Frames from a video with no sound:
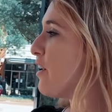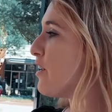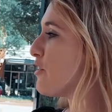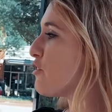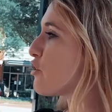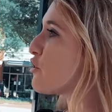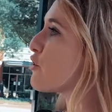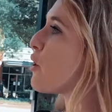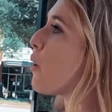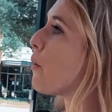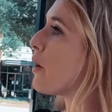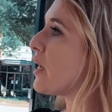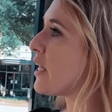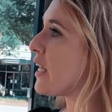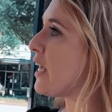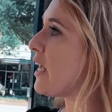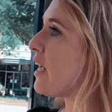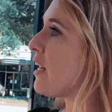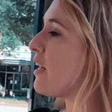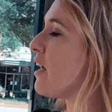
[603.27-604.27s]
just
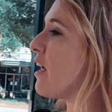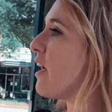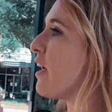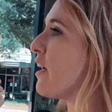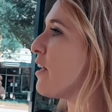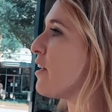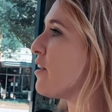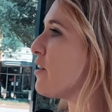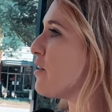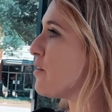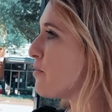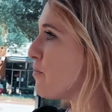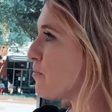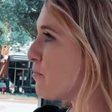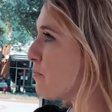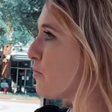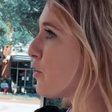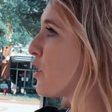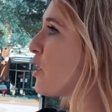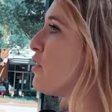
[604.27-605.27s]
going in and
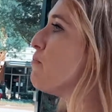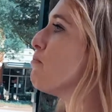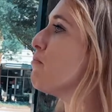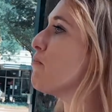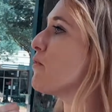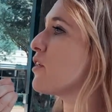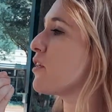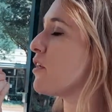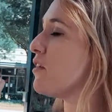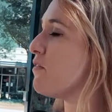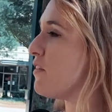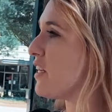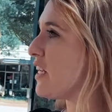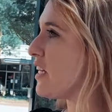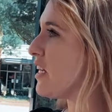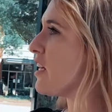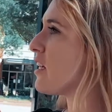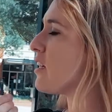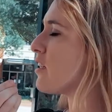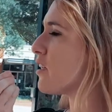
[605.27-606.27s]

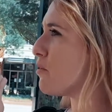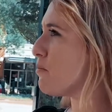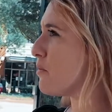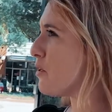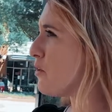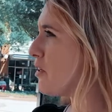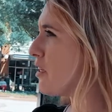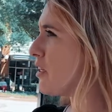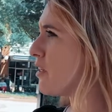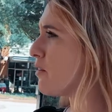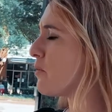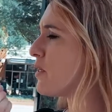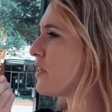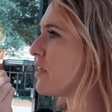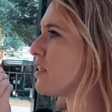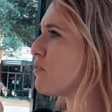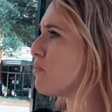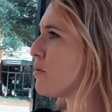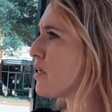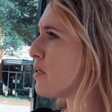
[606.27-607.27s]
convening and communing with
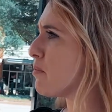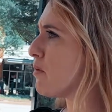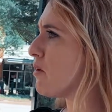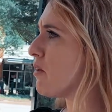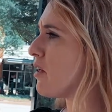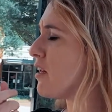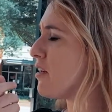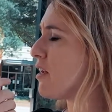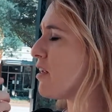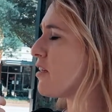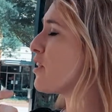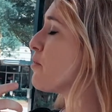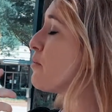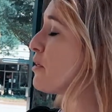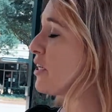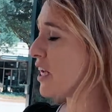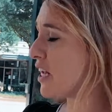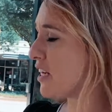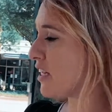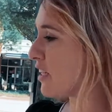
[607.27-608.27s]
these people and
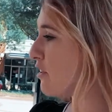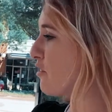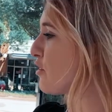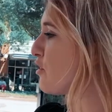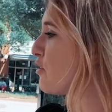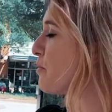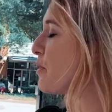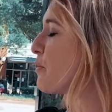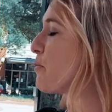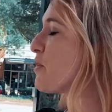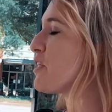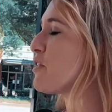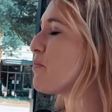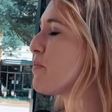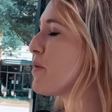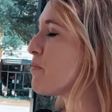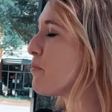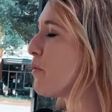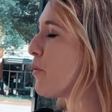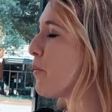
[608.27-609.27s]
communicating, excuse me, with these
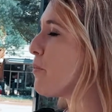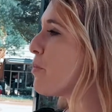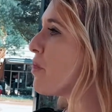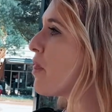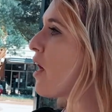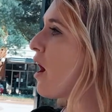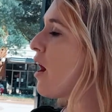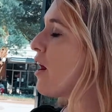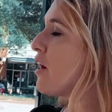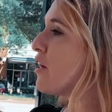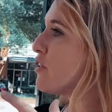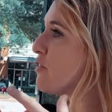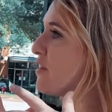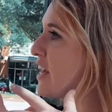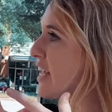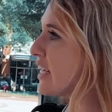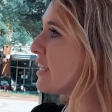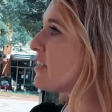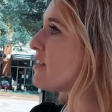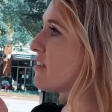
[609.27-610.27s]
people,
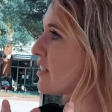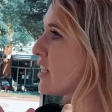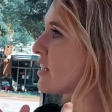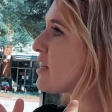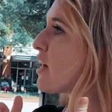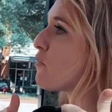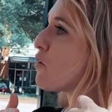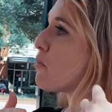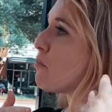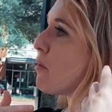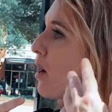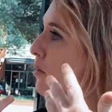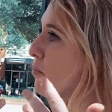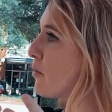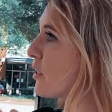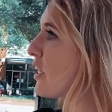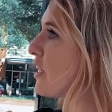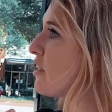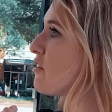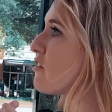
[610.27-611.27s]
they can see that
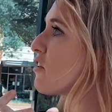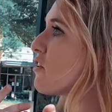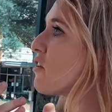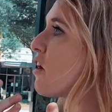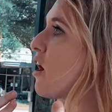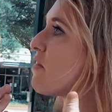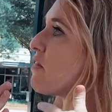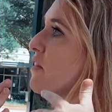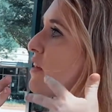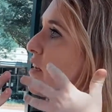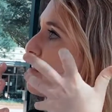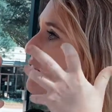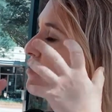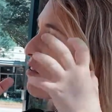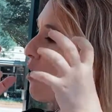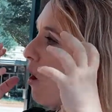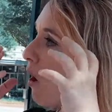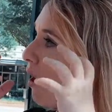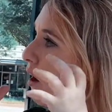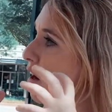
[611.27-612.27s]
Republicans are not
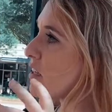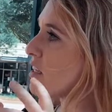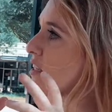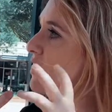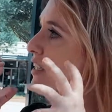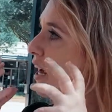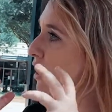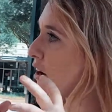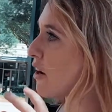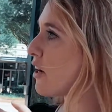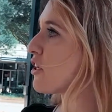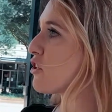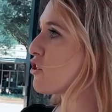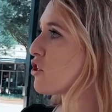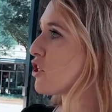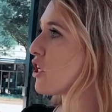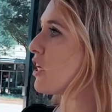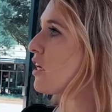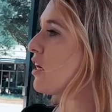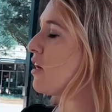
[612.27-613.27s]
this hardened
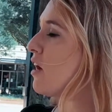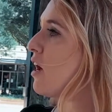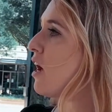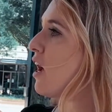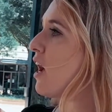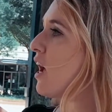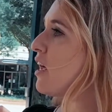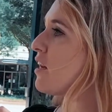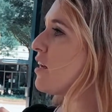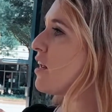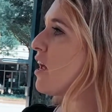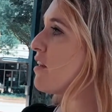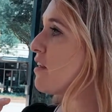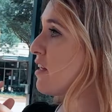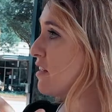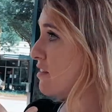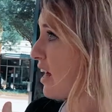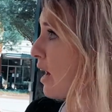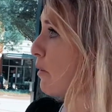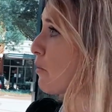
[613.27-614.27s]
caricature.
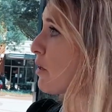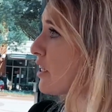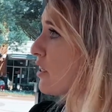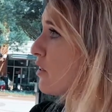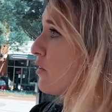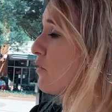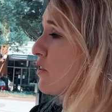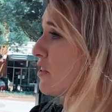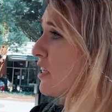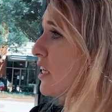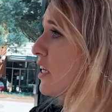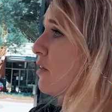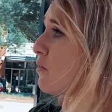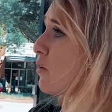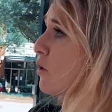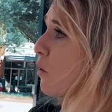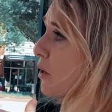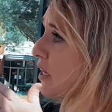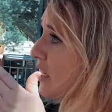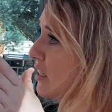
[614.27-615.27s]
And is that what you've
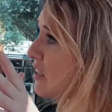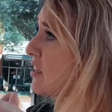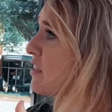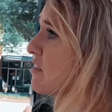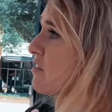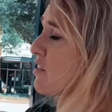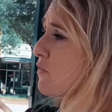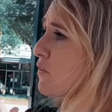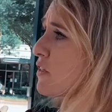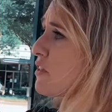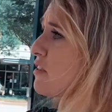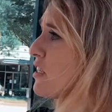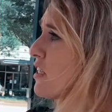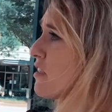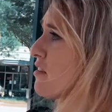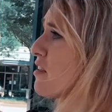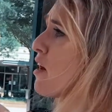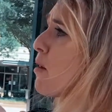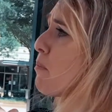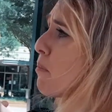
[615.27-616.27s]
seen going into these different
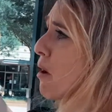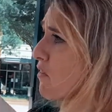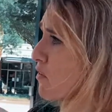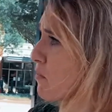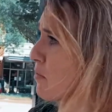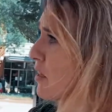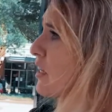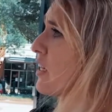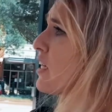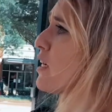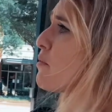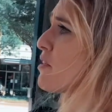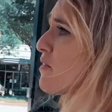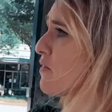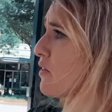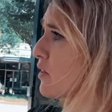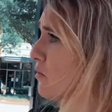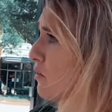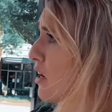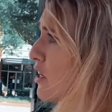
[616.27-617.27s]
cities, apart from the cleanups,
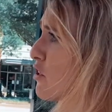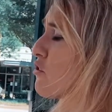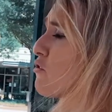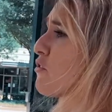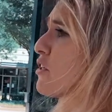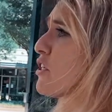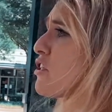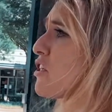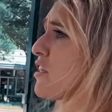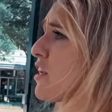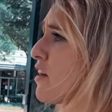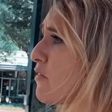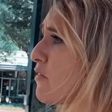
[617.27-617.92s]
even the registration